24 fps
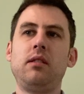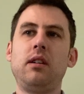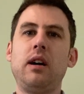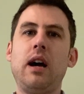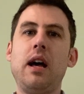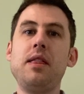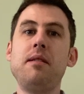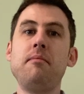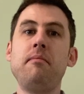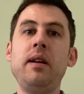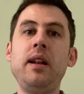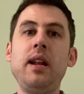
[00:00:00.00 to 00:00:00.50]

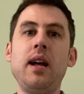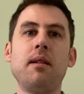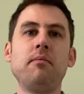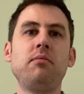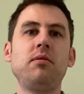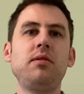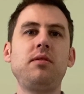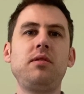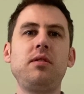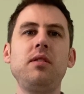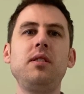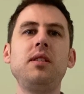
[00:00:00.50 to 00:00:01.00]
at the minute, I'm
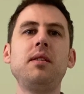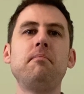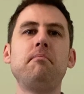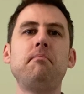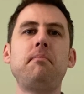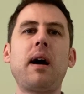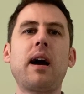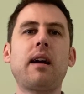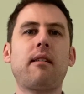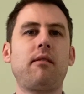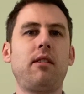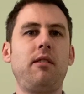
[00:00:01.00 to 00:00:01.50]
just doing the
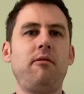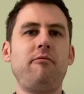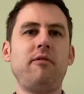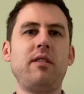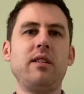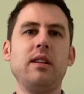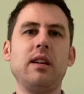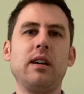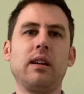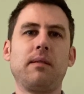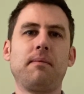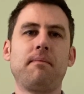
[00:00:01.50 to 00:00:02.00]
background
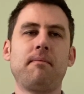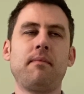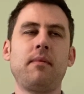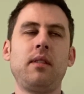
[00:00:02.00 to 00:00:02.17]
reading.